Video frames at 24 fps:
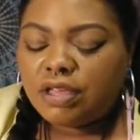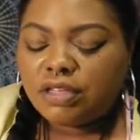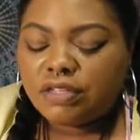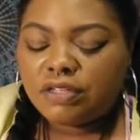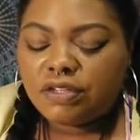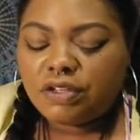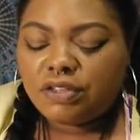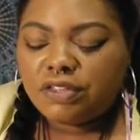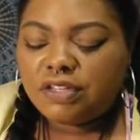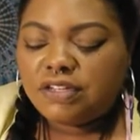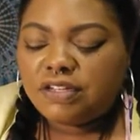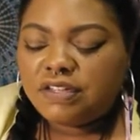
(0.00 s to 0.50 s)

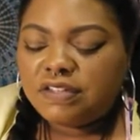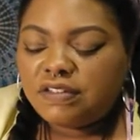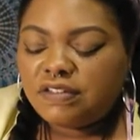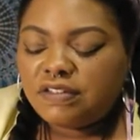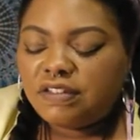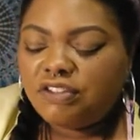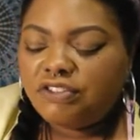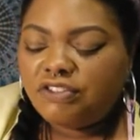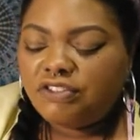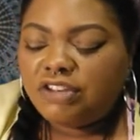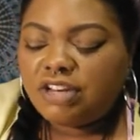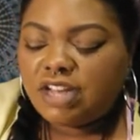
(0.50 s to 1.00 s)
So the
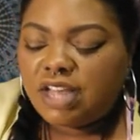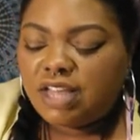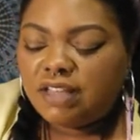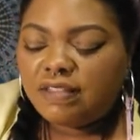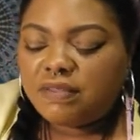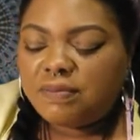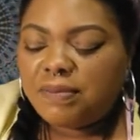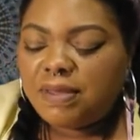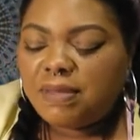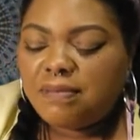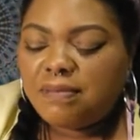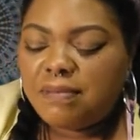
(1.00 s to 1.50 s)
decision
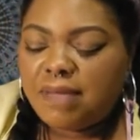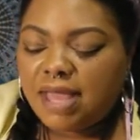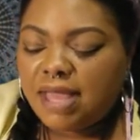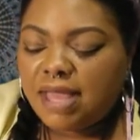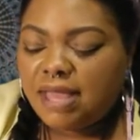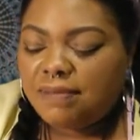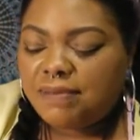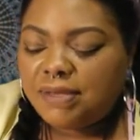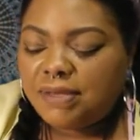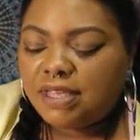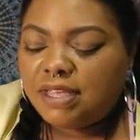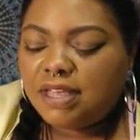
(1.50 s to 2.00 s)
has been
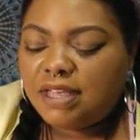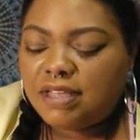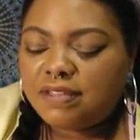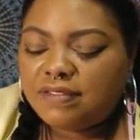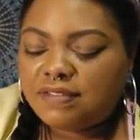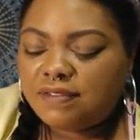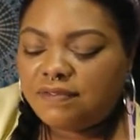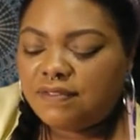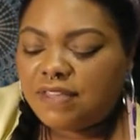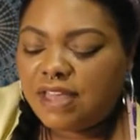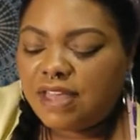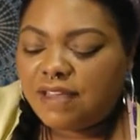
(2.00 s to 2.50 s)
made
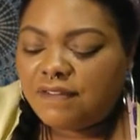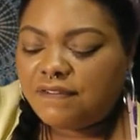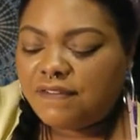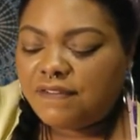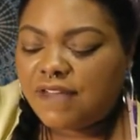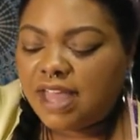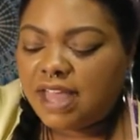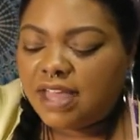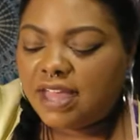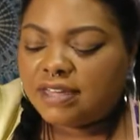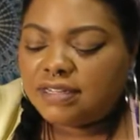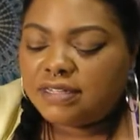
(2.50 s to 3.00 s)
because of that
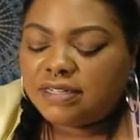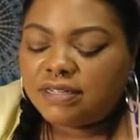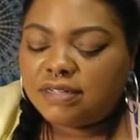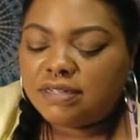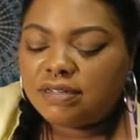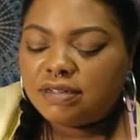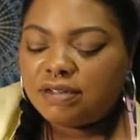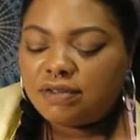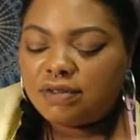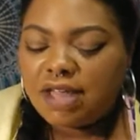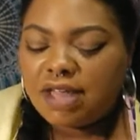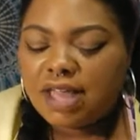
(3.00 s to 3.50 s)
fact.
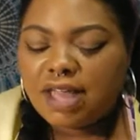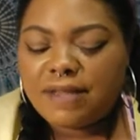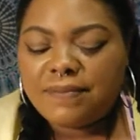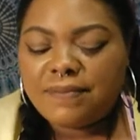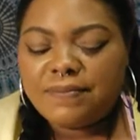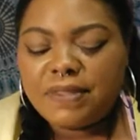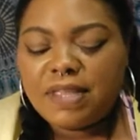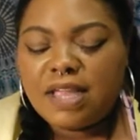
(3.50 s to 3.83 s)
Okay.